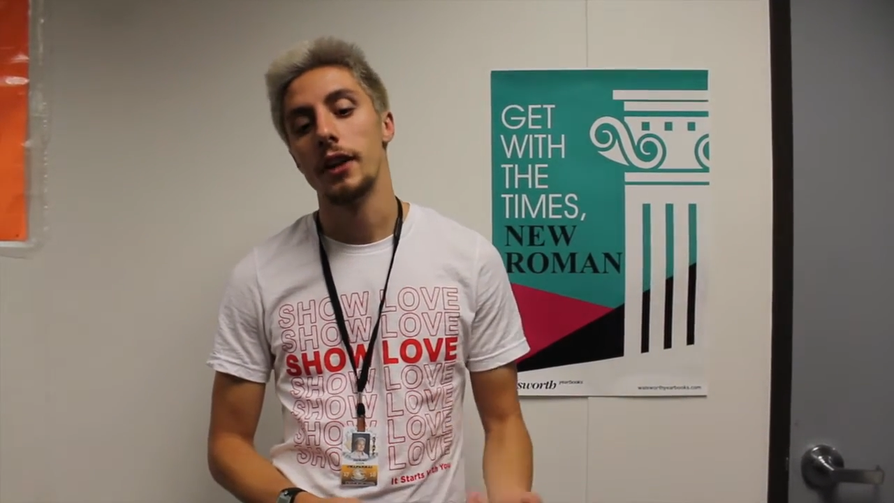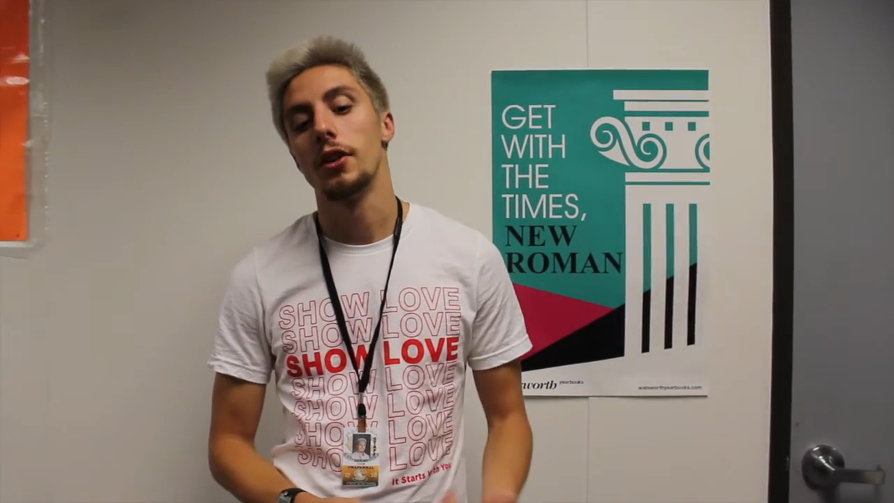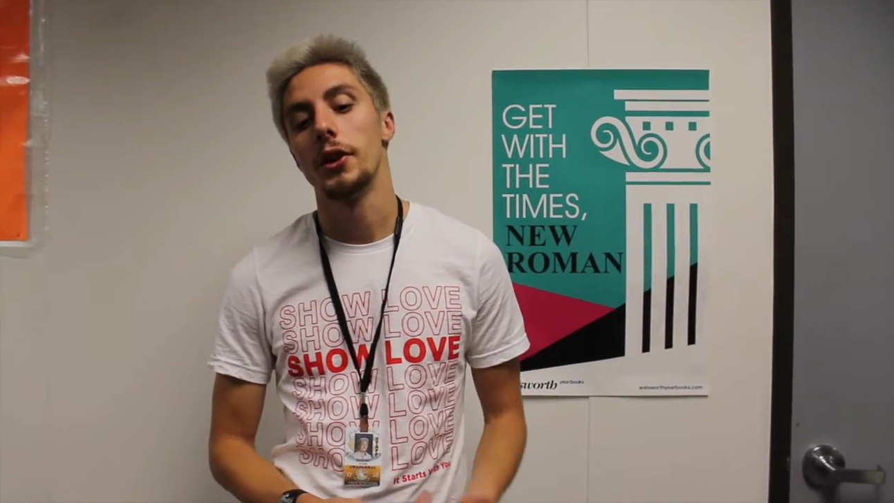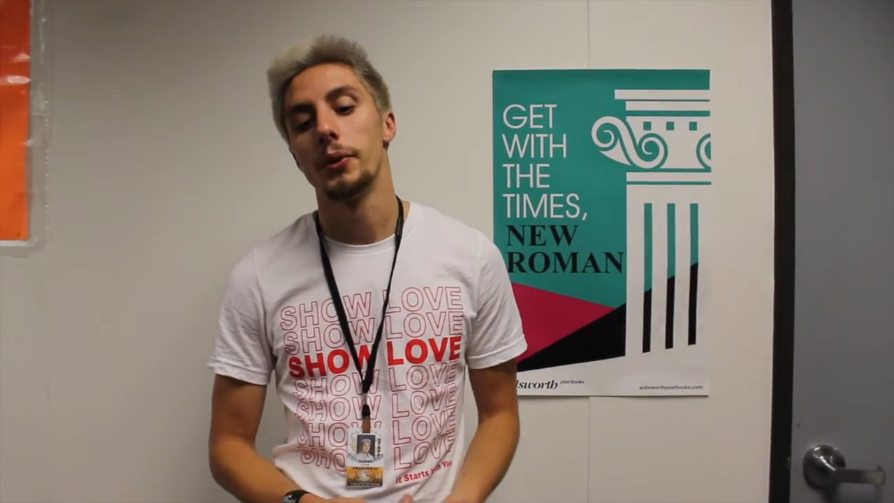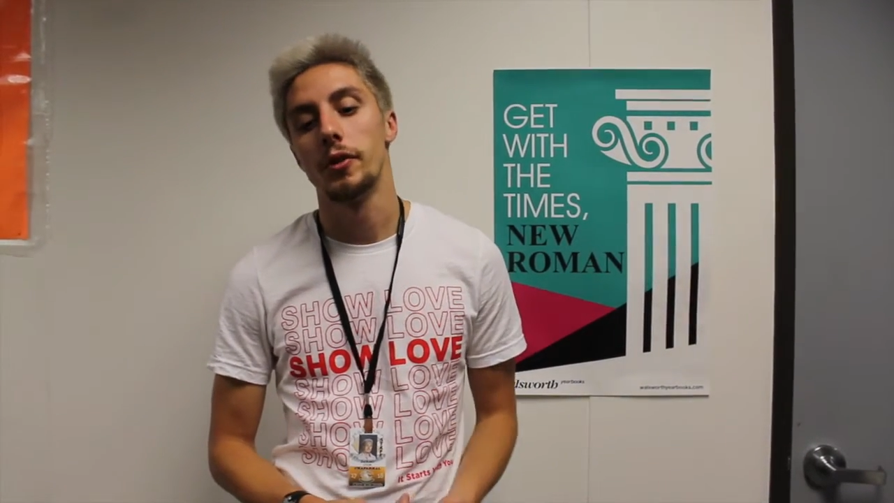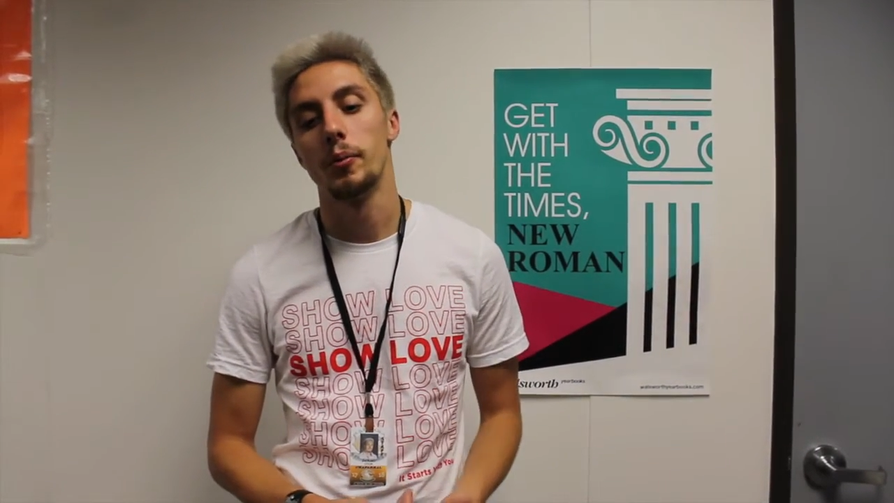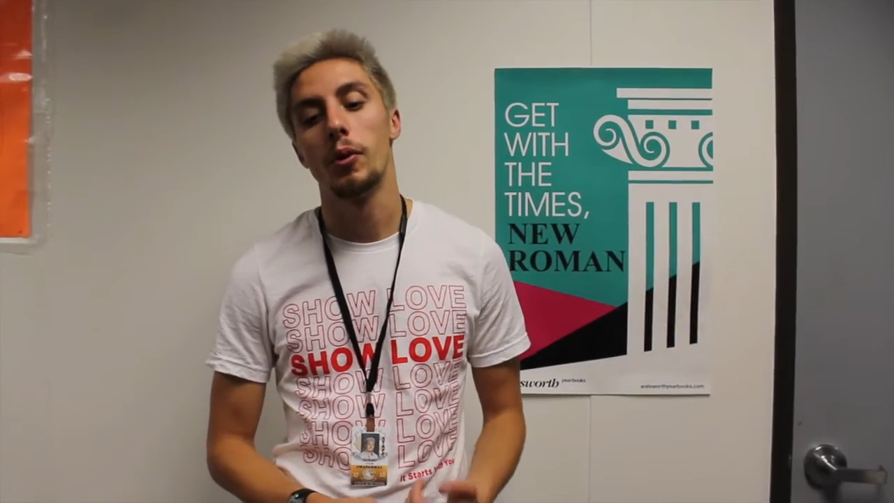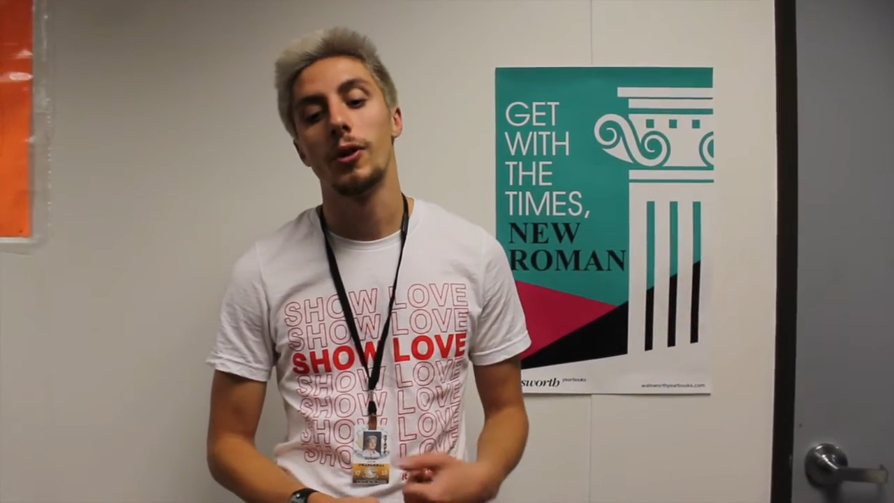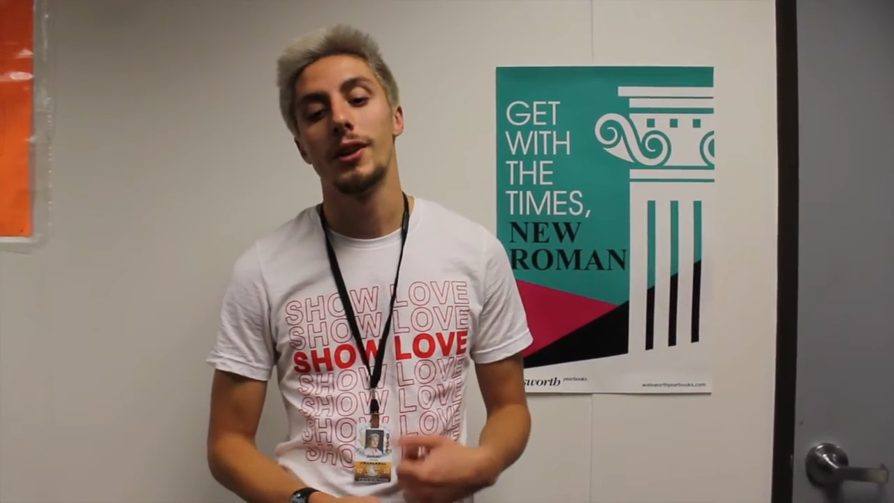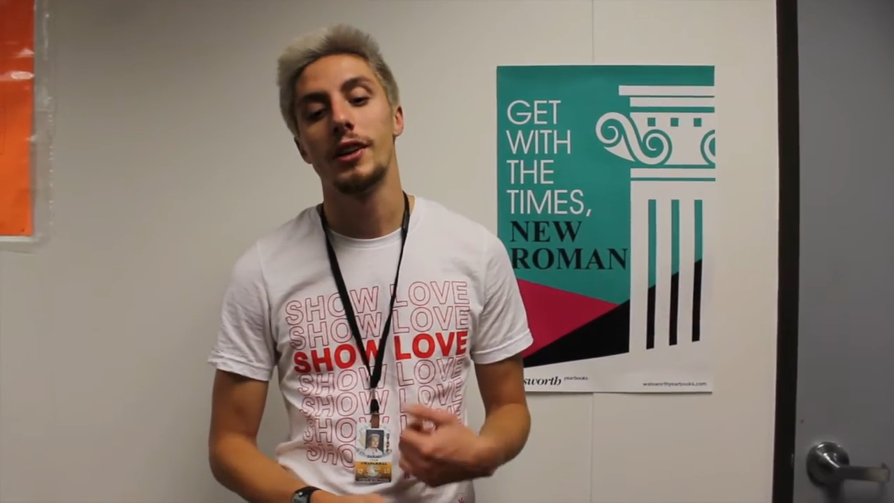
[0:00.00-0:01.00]
and thought it was
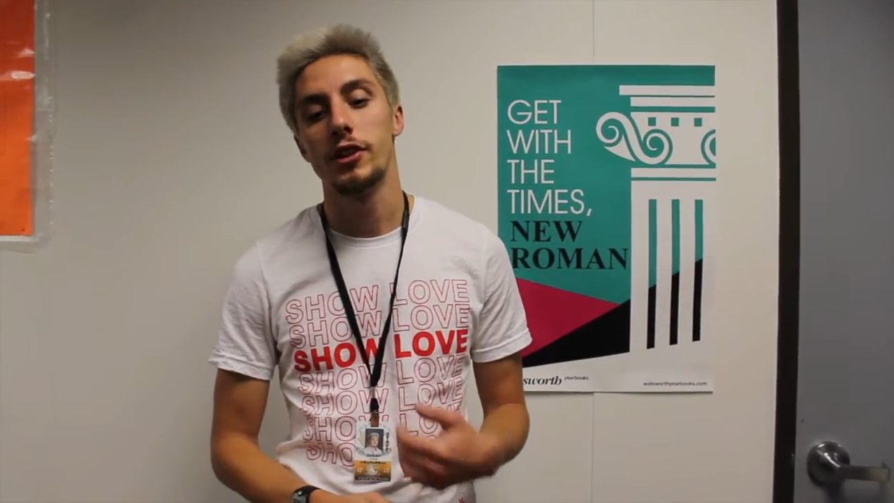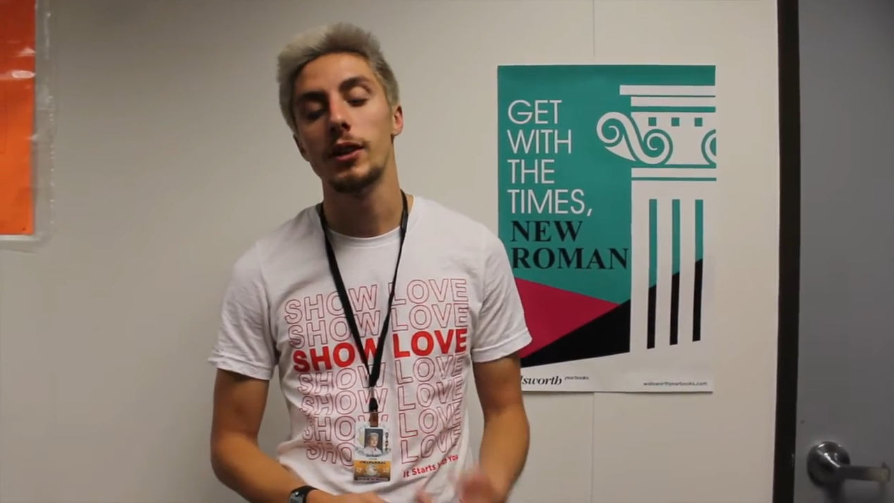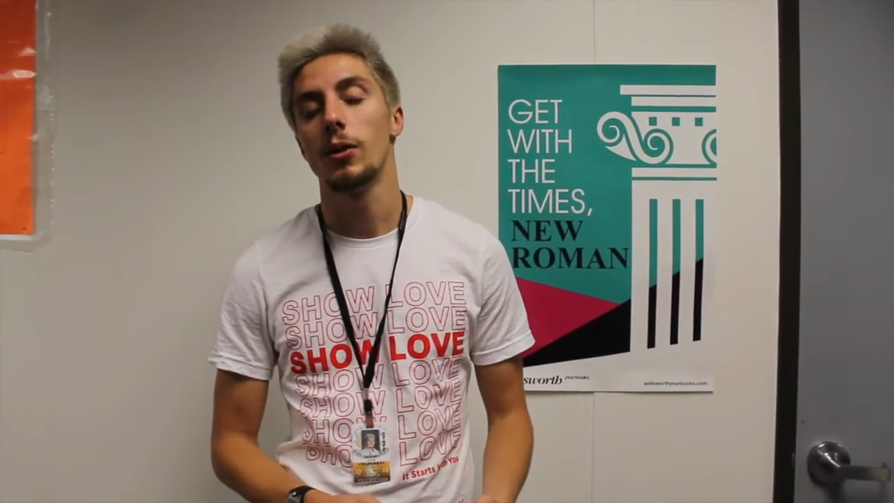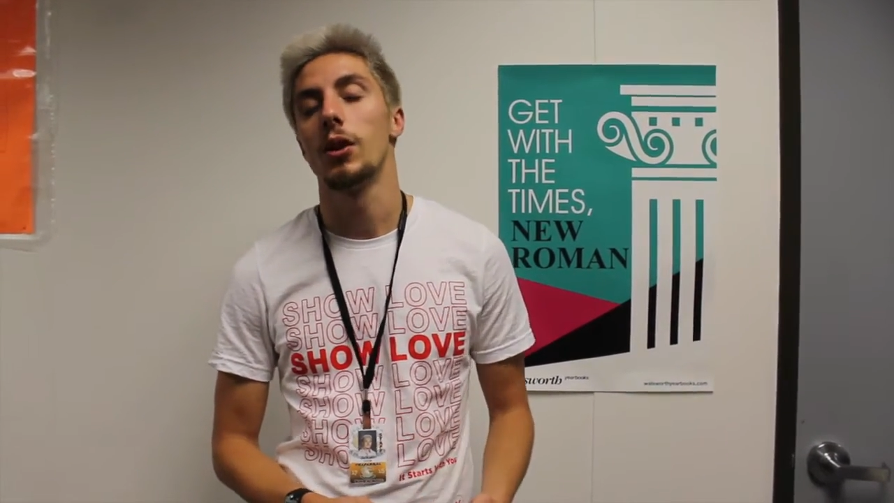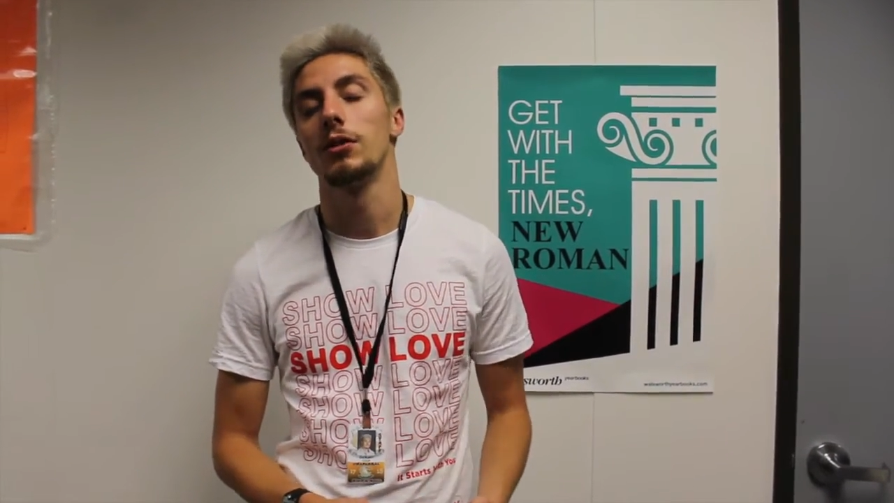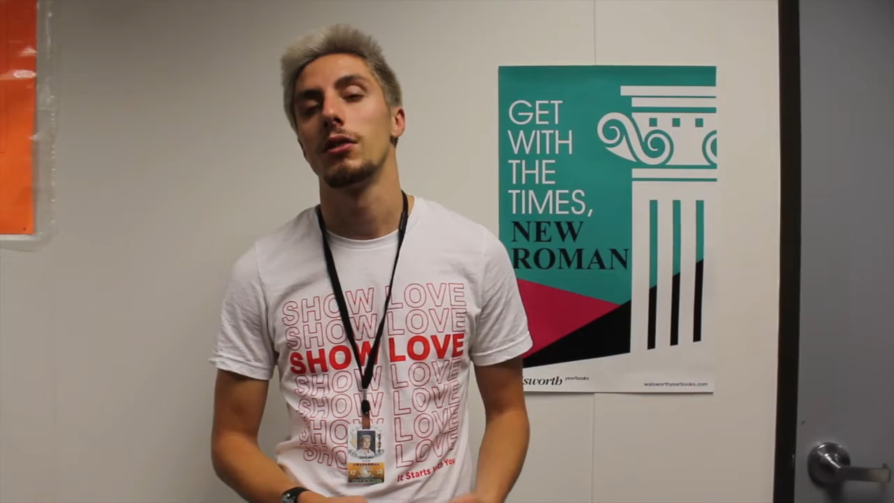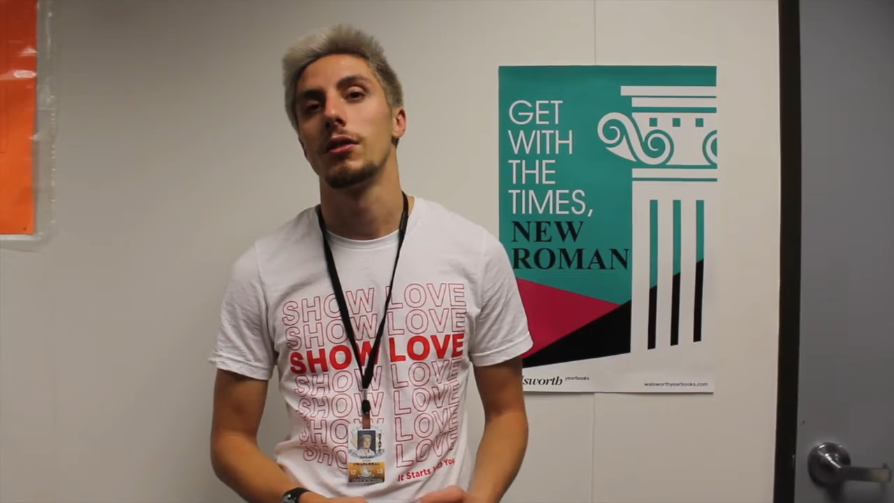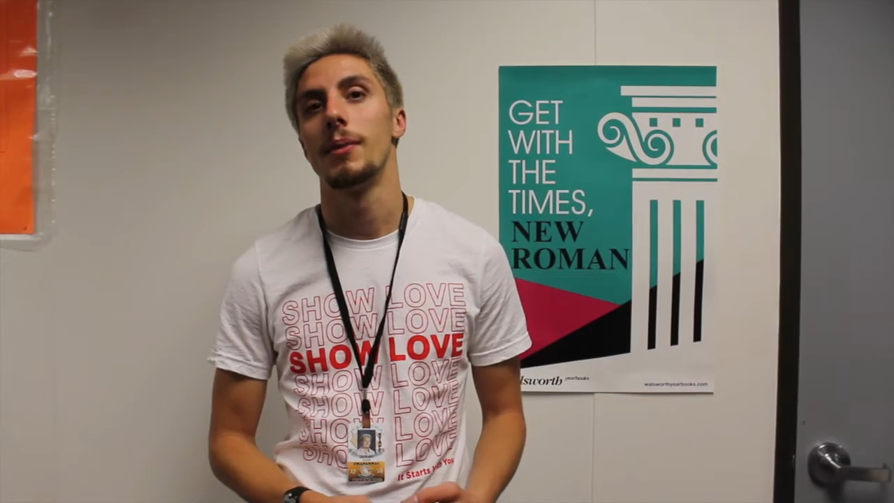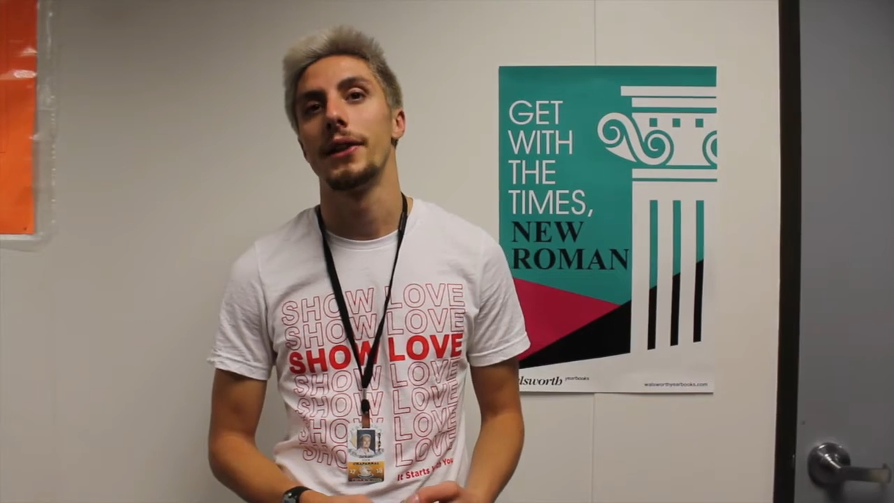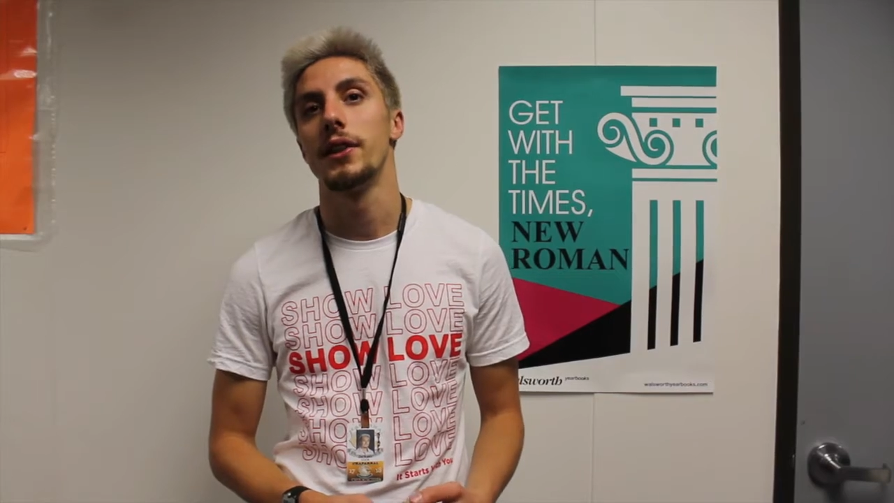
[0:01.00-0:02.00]
important that she talk to us about